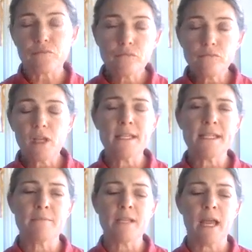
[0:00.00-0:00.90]
And
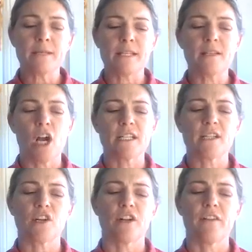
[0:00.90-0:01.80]
sometimes it's hard to
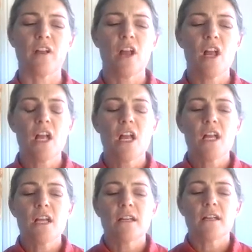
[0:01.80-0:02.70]
sort of
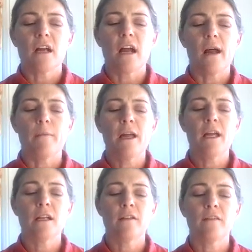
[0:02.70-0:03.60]
um,
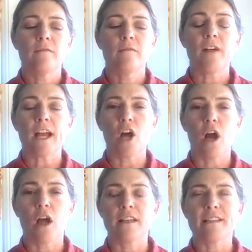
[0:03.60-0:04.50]
find out.
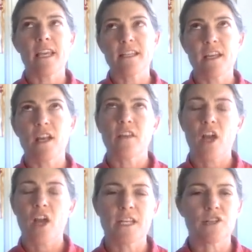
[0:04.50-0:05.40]
It's easy. The
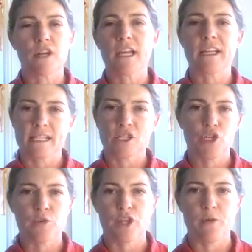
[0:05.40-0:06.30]
concentric, and this is
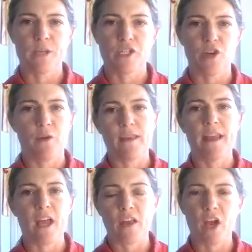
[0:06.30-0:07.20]
true with humans too, the,
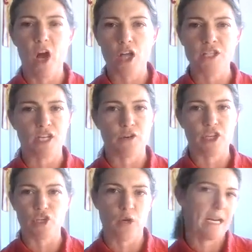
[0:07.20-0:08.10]
the concentric, the
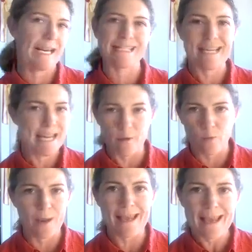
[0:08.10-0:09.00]
shortening is
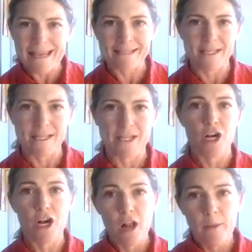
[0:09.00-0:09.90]
way easier
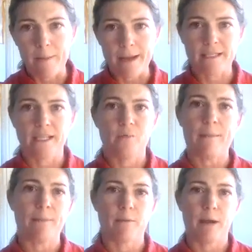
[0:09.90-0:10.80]
mentally to wrap
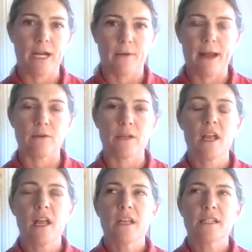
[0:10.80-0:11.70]
your brain around.
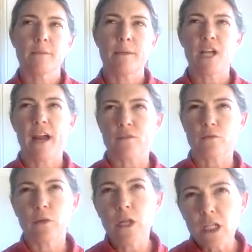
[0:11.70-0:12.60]
Sometimes you have to
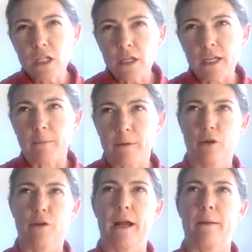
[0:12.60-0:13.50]
really look at a
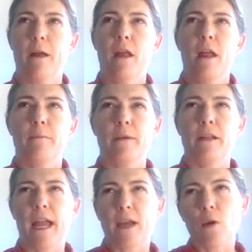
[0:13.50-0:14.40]
program and be
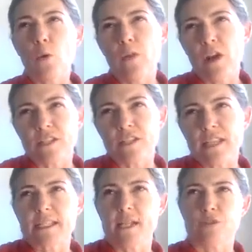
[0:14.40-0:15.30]
like, "Oh, there's the
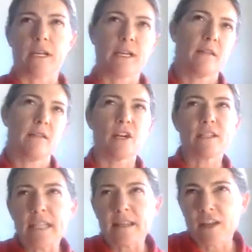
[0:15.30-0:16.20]
eccentric. There's
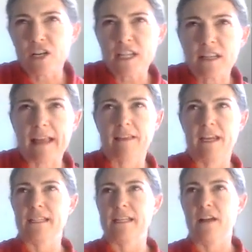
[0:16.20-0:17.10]
the there's the
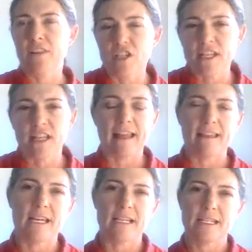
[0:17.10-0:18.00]
lengthening stuff. There's the
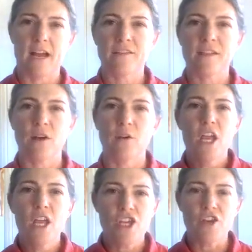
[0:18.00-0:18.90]
lengthening stuff." So,
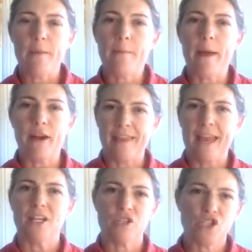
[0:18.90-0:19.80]
you get better at that
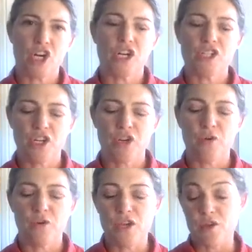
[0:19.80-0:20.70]
as you start
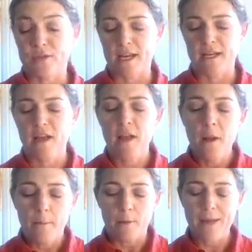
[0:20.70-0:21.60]
to use it.
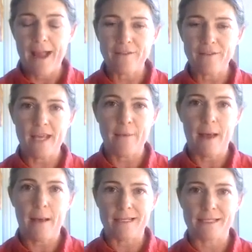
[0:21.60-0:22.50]
But we have to think
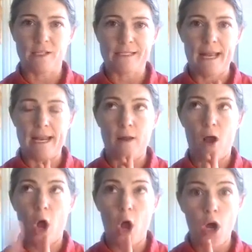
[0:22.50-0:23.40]
about muscles in
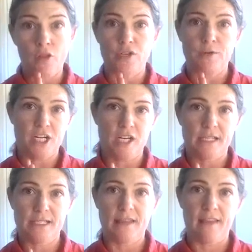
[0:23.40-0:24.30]
all the directions
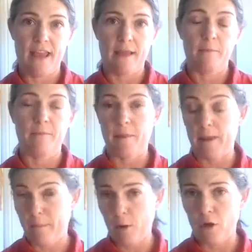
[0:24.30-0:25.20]
that they they
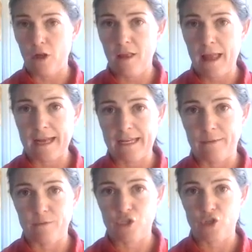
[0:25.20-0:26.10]
pull and get them
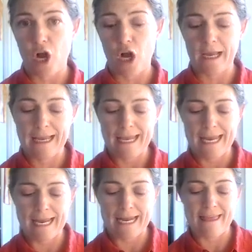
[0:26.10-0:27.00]
strong
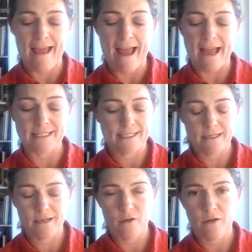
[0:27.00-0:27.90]
in that
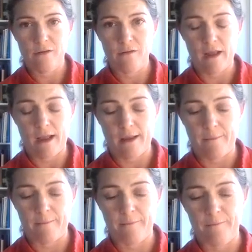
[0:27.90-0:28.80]

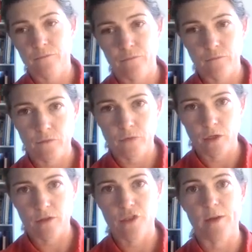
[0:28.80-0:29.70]
um,
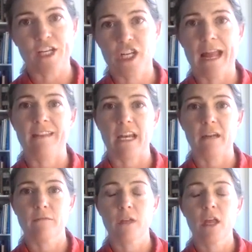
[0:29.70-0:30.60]
directionality.
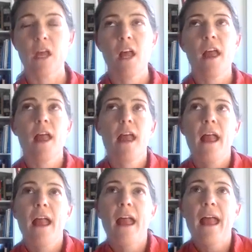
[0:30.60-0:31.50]

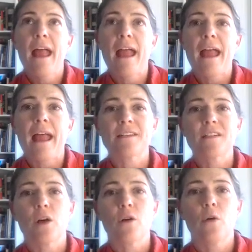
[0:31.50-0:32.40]
And
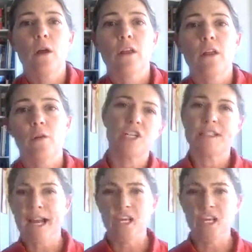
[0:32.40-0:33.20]
so the question is, how do you